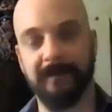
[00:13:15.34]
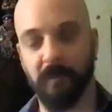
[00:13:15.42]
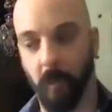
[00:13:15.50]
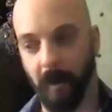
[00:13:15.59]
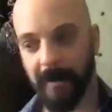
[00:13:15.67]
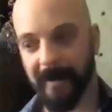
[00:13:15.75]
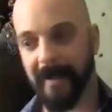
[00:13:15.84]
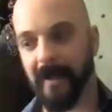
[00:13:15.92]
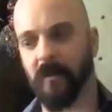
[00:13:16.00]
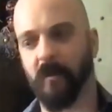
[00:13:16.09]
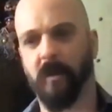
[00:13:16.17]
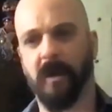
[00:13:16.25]

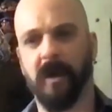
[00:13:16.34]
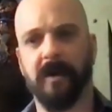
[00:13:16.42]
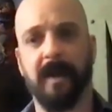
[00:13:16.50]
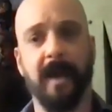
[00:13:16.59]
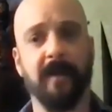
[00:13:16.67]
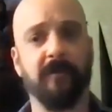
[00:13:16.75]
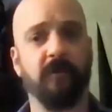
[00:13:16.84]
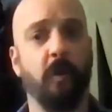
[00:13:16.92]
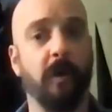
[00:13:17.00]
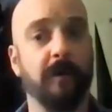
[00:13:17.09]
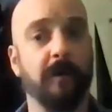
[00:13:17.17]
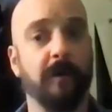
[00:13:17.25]
working were like
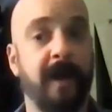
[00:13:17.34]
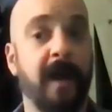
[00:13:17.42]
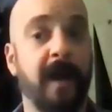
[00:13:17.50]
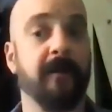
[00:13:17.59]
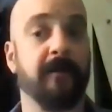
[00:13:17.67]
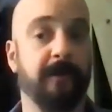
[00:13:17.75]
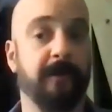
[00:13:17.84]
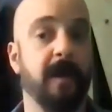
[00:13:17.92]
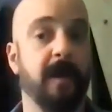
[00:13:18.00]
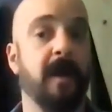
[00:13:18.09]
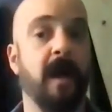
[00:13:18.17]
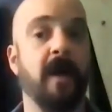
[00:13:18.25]
4 or 5
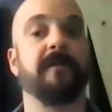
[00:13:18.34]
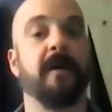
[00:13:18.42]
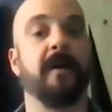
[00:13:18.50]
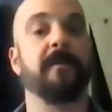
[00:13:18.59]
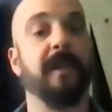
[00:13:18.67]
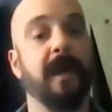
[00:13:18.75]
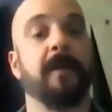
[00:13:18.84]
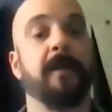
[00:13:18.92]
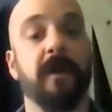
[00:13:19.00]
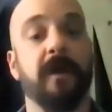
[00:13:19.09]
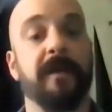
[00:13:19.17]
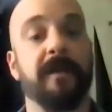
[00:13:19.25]
of them that I
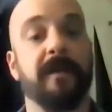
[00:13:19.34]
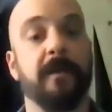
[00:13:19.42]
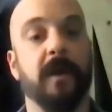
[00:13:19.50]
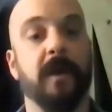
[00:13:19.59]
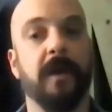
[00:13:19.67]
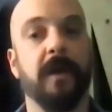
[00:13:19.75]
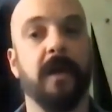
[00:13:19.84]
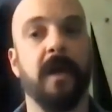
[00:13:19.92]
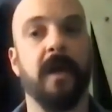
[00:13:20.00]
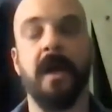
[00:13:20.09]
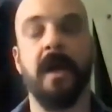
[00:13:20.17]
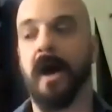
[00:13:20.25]
put in the book.
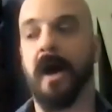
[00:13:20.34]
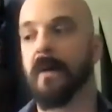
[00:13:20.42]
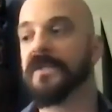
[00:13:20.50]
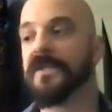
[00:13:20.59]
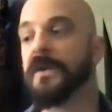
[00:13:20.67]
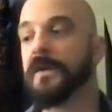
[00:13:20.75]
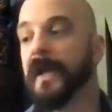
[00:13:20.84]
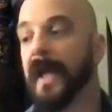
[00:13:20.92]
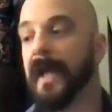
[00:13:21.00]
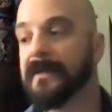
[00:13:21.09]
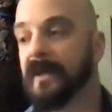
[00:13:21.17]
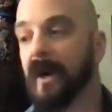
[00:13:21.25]
So you
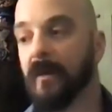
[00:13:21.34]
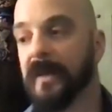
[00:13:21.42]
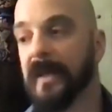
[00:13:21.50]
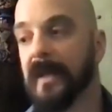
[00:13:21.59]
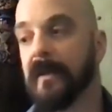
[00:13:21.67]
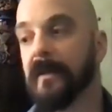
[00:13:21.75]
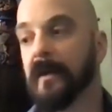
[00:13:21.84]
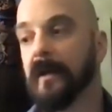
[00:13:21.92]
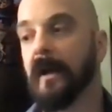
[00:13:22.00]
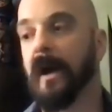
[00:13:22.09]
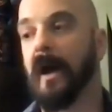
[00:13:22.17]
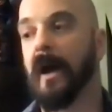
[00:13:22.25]
can start with
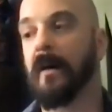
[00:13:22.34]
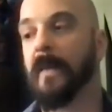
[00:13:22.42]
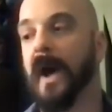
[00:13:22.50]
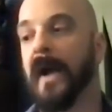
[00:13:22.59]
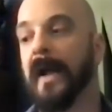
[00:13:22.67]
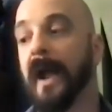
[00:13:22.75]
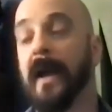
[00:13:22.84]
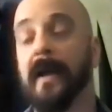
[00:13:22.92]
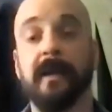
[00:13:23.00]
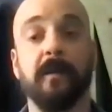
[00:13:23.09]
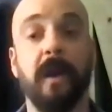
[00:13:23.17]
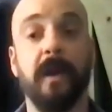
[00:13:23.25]
either. I
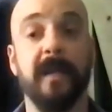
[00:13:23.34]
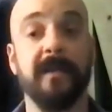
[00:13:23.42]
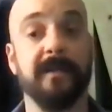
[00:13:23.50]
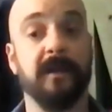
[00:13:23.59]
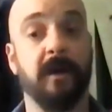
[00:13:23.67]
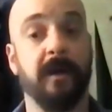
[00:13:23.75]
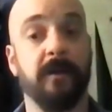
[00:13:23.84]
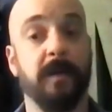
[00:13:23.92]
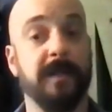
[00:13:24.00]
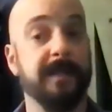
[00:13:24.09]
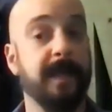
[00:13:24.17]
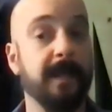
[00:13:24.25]
highly recommend starting
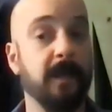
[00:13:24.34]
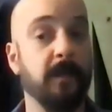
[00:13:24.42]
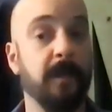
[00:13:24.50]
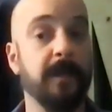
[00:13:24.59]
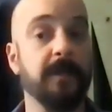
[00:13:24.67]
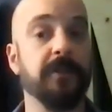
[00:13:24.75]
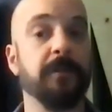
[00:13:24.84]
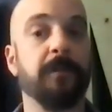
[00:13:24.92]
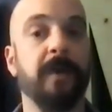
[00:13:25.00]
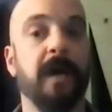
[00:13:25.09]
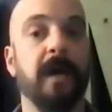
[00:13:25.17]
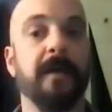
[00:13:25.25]
with Psychic Witch,
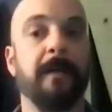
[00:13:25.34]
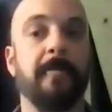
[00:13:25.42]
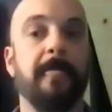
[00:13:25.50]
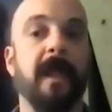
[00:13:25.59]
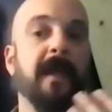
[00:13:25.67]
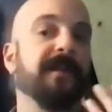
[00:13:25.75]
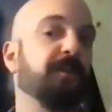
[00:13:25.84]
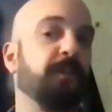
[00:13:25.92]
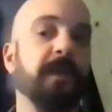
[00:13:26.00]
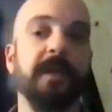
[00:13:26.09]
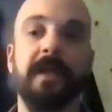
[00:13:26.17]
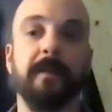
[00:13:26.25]
but it's
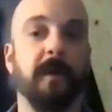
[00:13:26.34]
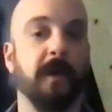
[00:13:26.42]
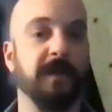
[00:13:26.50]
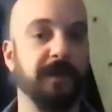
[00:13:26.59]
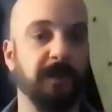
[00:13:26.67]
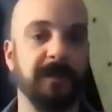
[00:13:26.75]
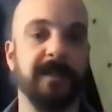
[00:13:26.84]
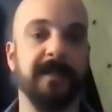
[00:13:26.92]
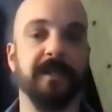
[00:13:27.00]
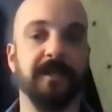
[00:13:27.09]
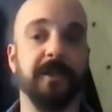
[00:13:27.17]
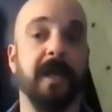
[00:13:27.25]
really a personal
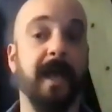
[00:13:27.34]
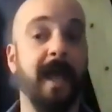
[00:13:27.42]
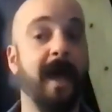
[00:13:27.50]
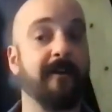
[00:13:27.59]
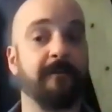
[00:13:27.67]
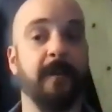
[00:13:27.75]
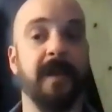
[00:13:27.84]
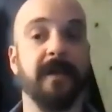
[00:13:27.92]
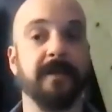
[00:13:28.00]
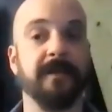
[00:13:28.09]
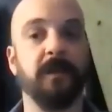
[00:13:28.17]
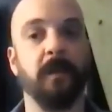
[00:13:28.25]
decision. I have made
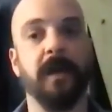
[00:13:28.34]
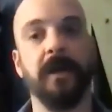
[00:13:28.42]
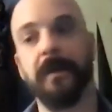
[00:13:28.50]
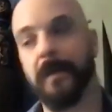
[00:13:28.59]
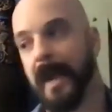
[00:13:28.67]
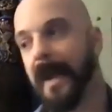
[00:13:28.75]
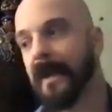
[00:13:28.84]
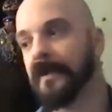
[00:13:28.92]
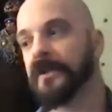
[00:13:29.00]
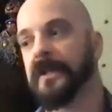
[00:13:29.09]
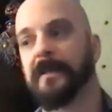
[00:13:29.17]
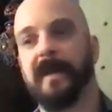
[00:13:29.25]
it to where you
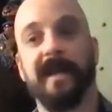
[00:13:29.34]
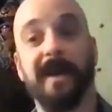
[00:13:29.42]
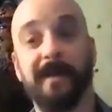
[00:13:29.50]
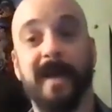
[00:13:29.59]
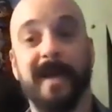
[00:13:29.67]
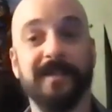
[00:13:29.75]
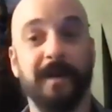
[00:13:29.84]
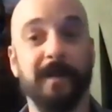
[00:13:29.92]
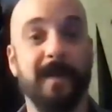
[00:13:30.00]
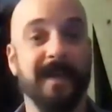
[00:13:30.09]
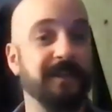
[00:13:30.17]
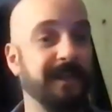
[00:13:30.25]
can just pick up Mastering
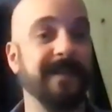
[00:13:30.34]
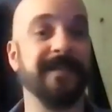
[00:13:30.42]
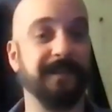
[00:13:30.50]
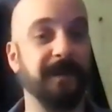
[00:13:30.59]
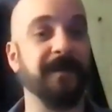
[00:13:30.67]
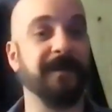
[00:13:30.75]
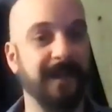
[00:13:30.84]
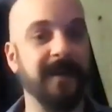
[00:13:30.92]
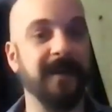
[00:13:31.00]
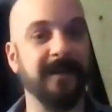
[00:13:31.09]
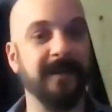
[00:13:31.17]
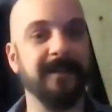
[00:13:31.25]
Magick and start there.